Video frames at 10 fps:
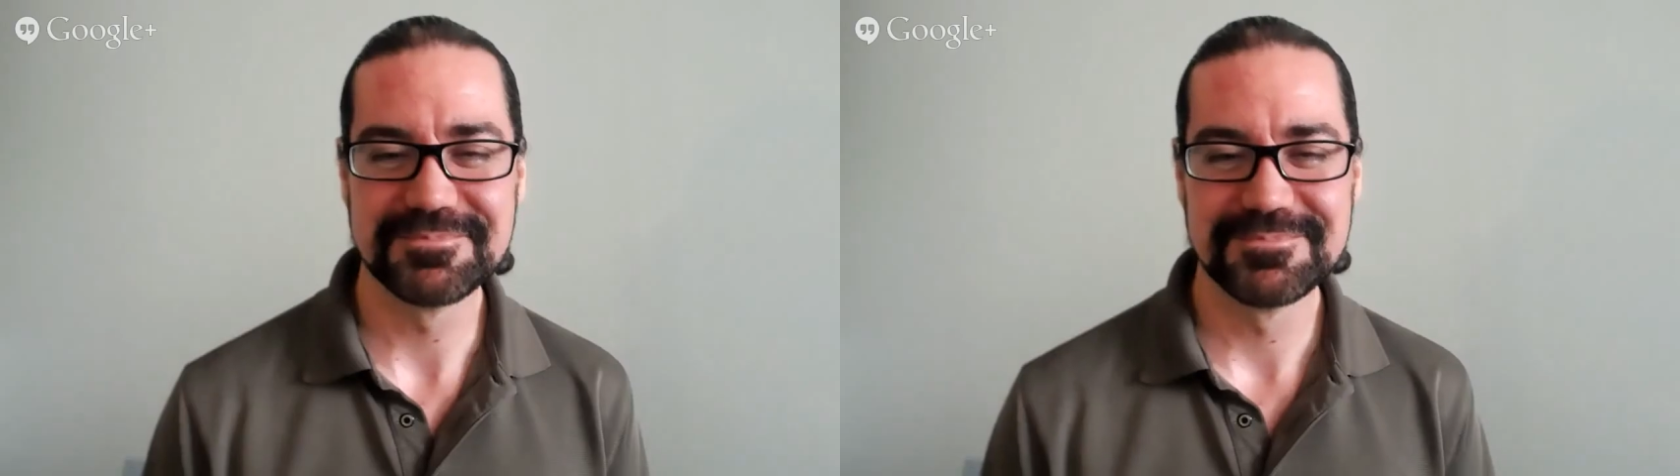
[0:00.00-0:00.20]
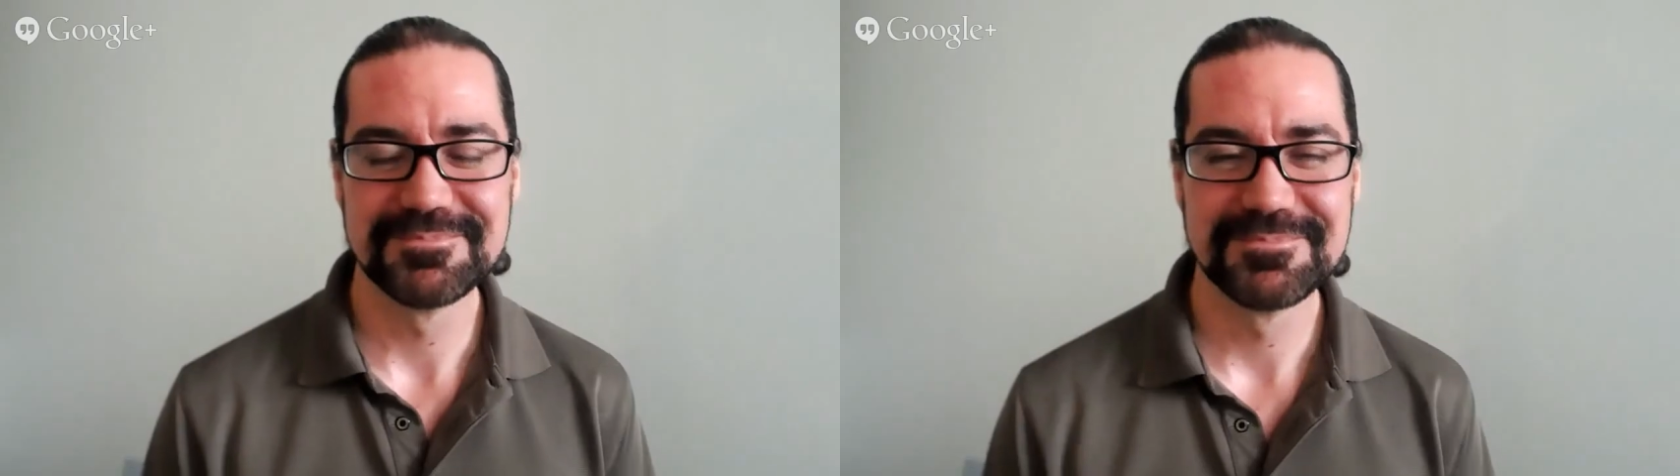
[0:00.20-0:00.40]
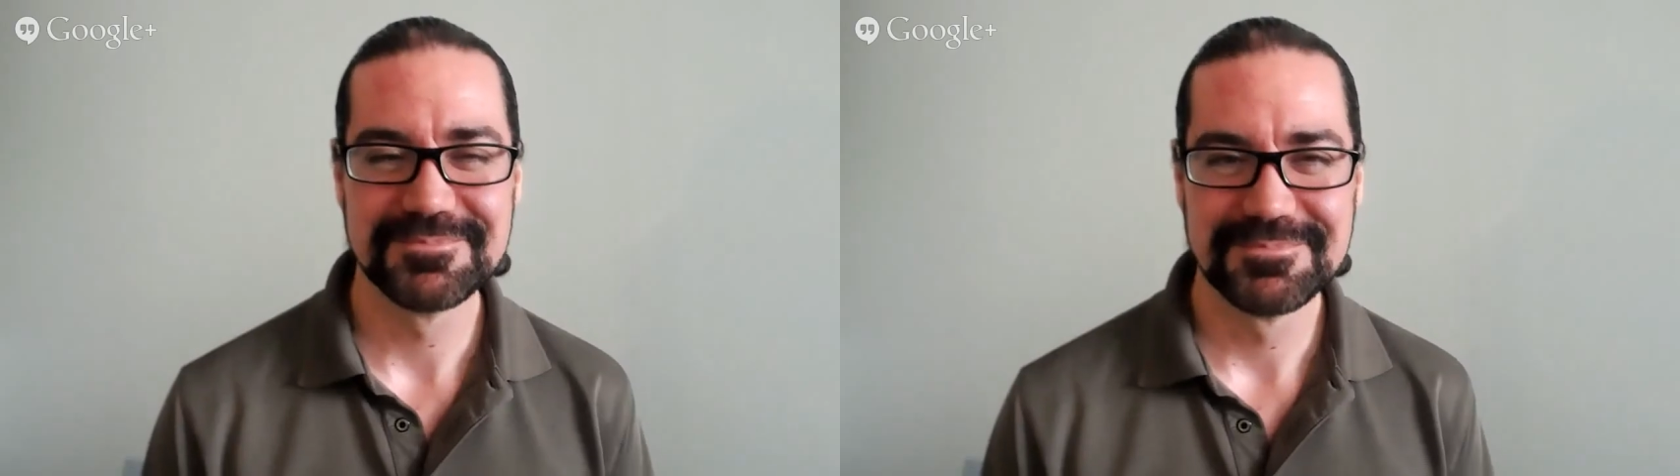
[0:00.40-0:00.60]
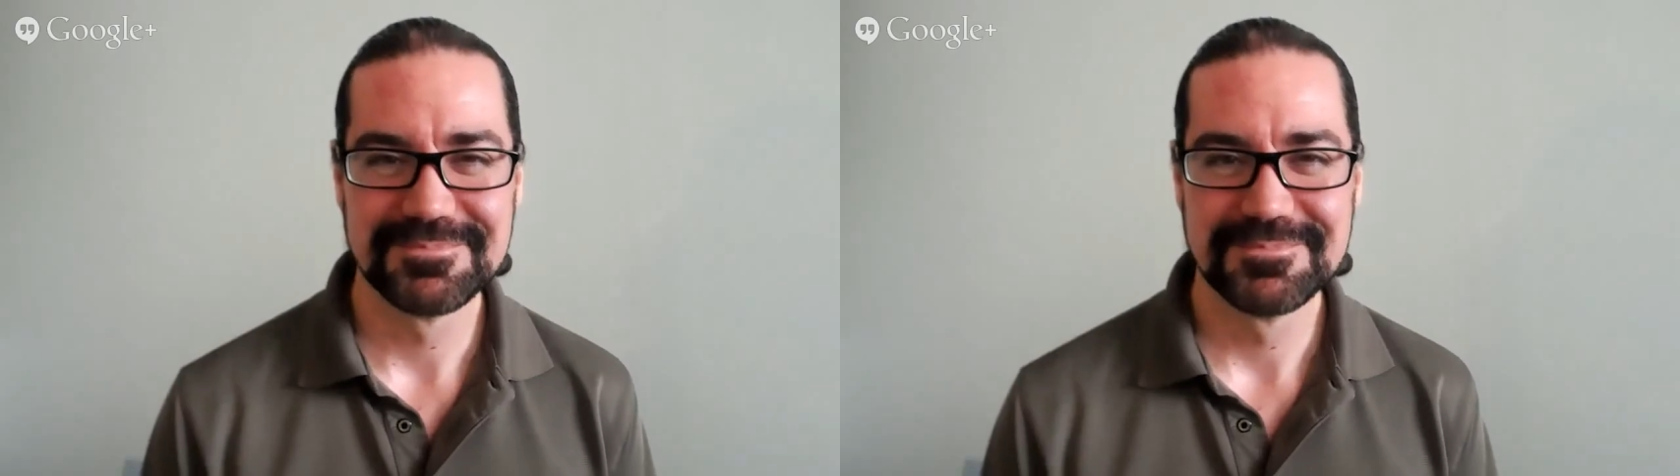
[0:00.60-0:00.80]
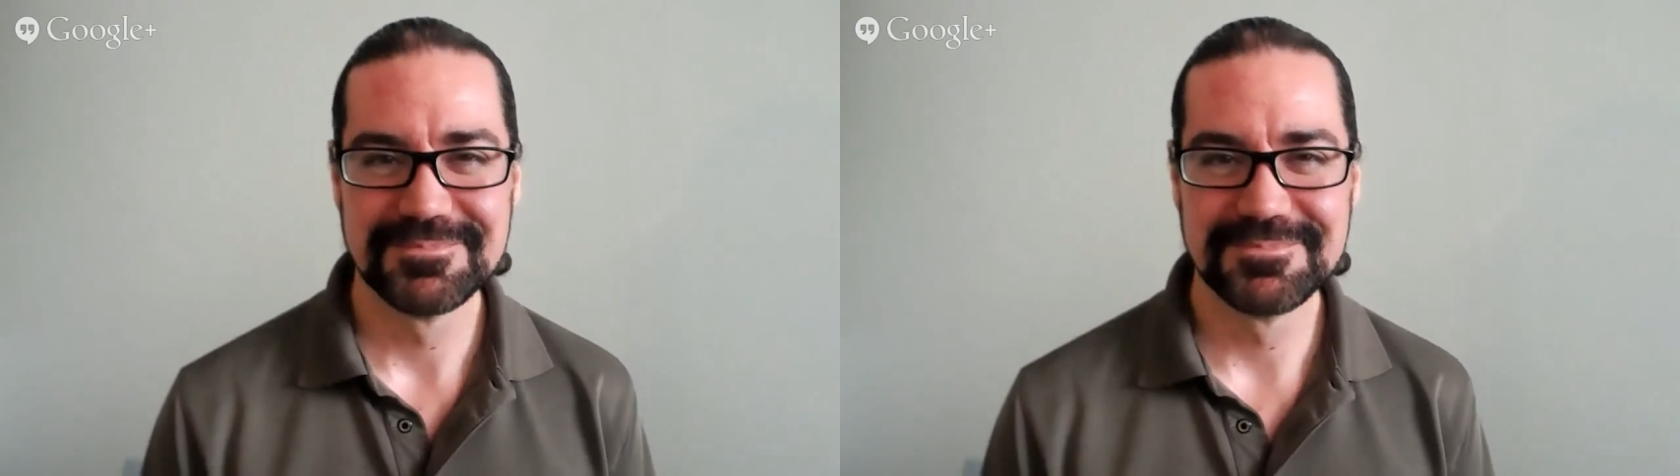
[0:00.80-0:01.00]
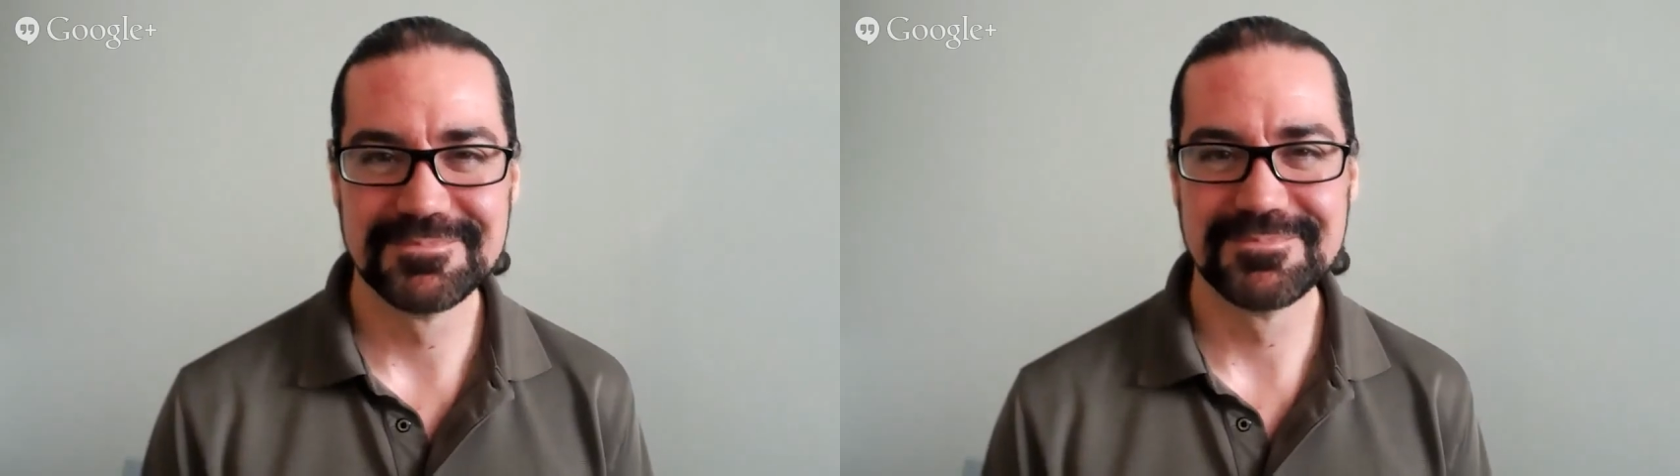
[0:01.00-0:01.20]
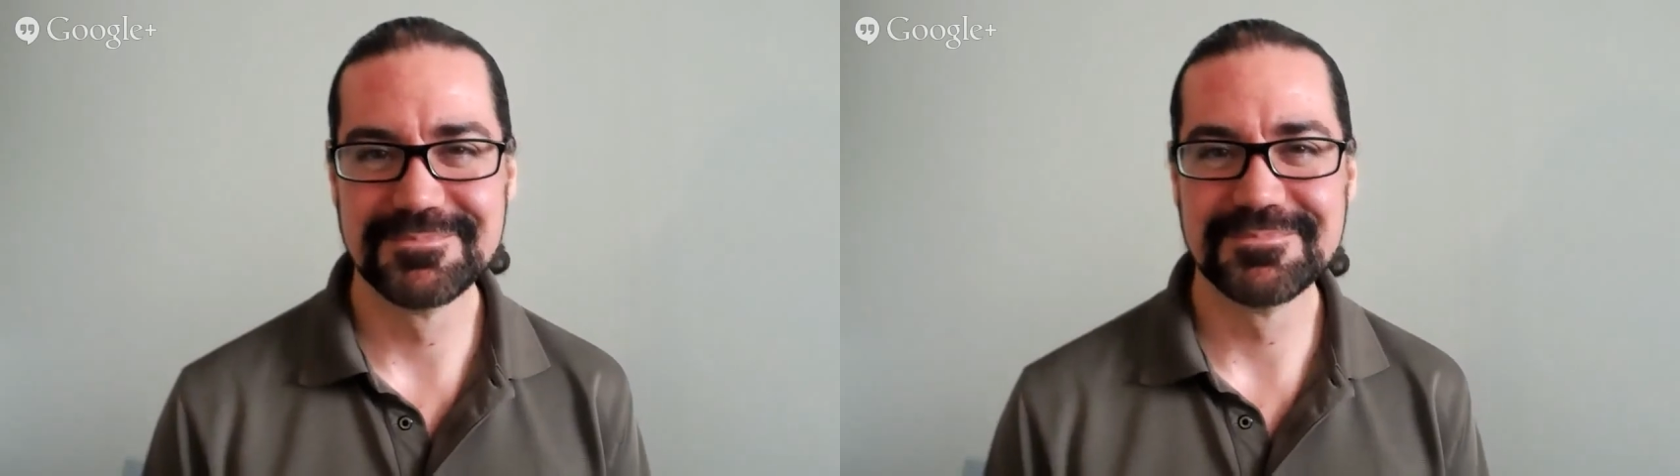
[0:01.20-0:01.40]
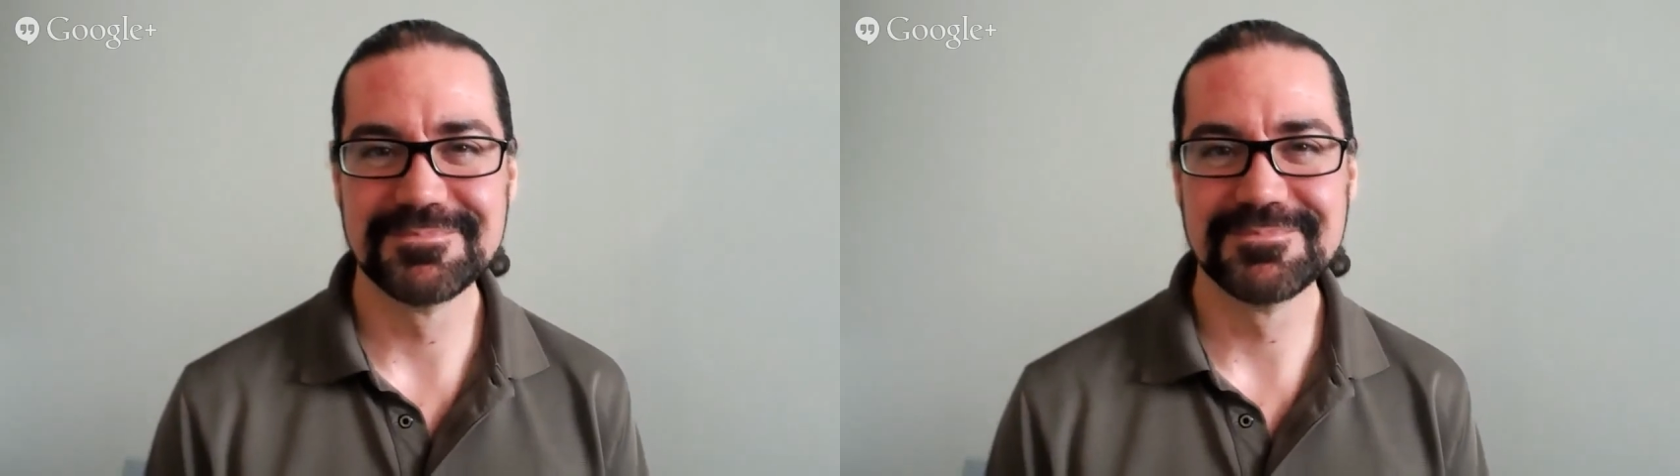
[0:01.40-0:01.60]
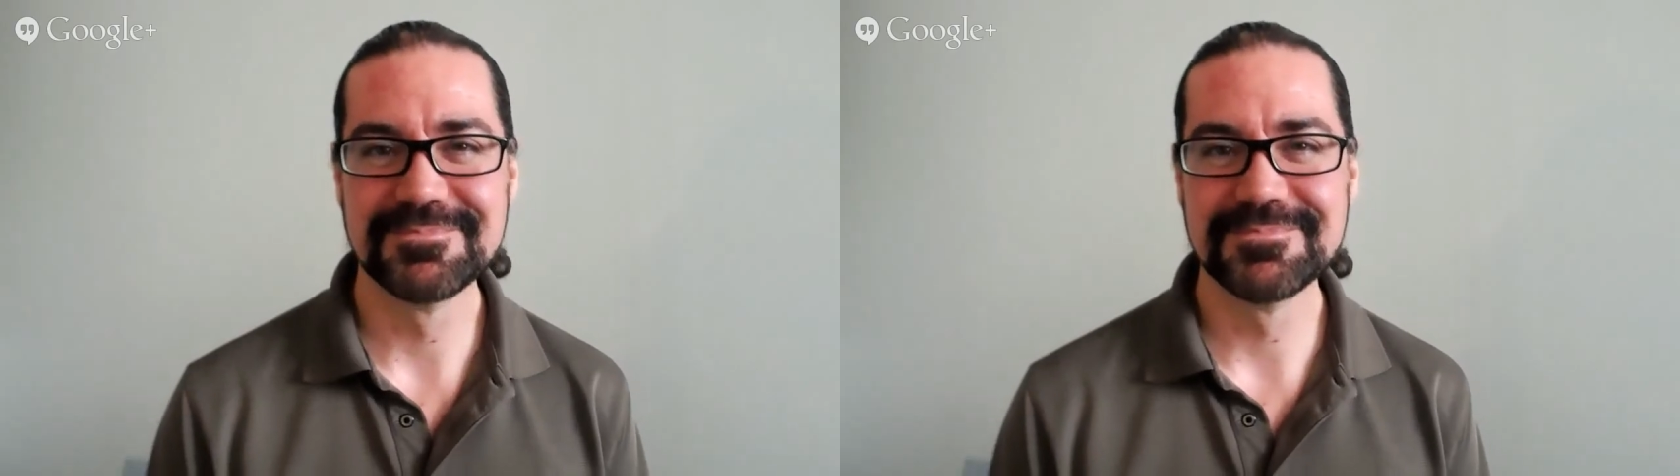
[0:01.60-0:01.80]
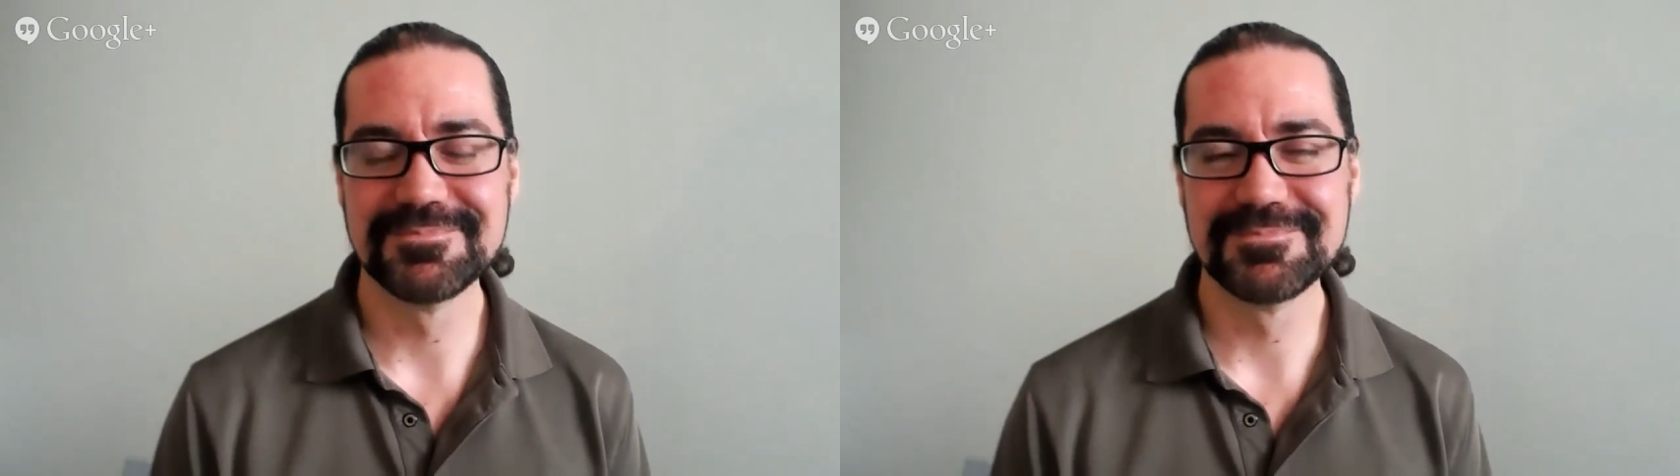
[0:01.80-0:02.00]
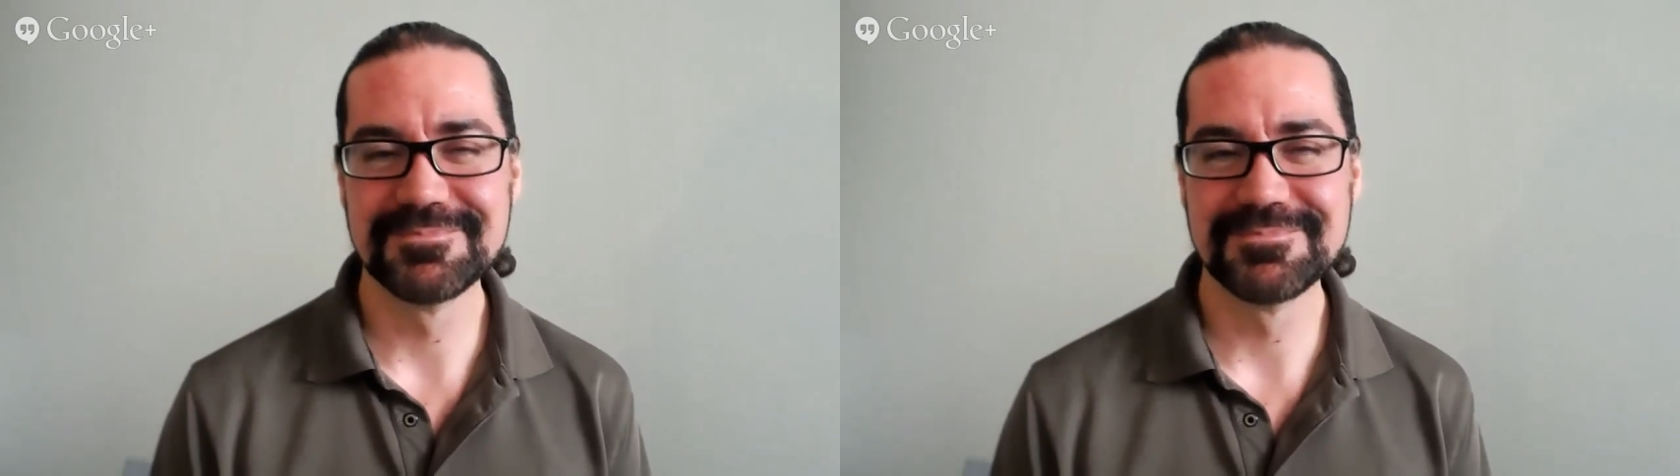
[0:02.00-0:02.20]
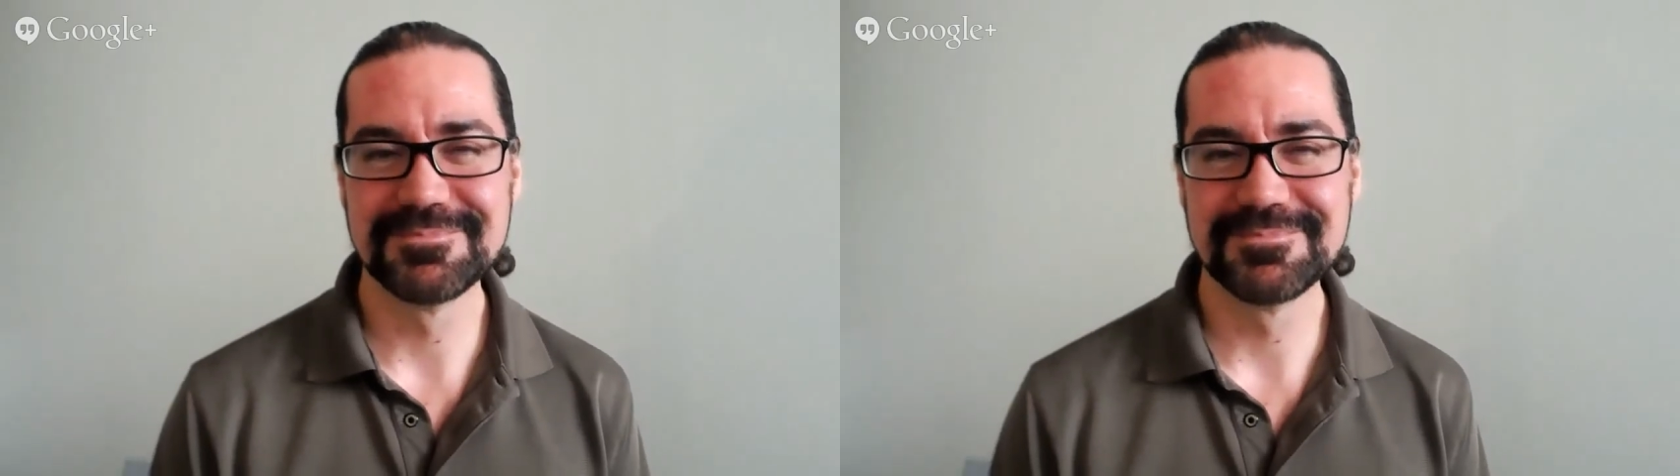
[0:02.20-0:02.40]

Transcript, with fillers: But so, but these, in these lineages, I